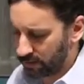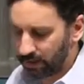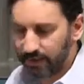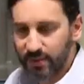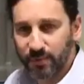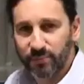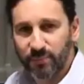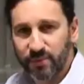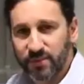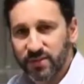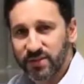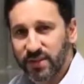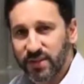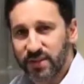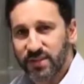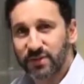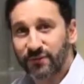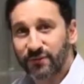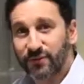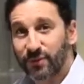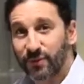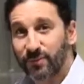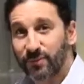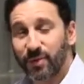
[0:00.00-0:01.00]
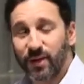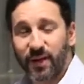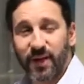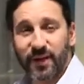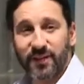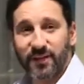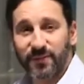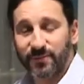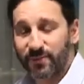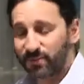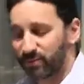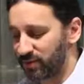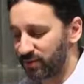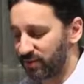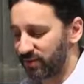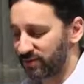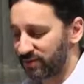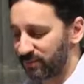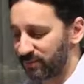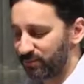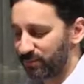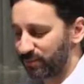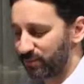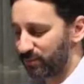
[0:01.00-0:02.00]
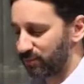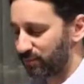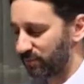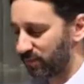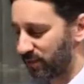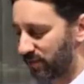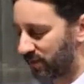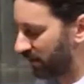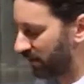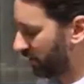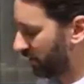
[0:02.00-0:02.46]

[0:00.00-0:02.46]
And the procedure for applying them is pretty simple.